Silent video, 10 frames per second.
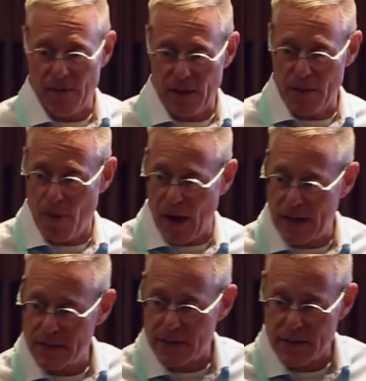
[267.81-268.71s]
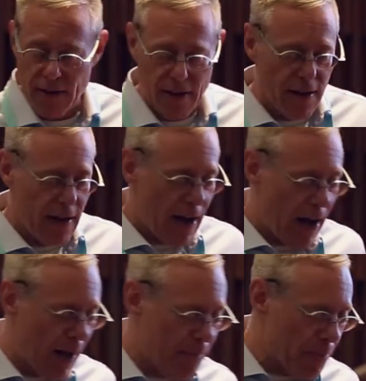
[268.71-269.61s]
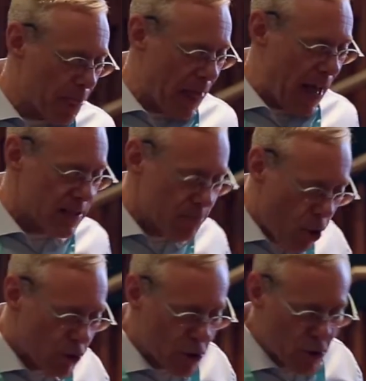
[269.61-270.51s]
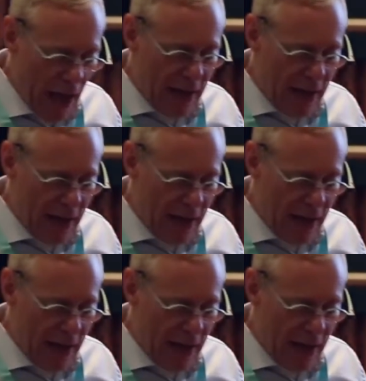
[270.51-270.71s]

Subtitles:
heavily biased. As most good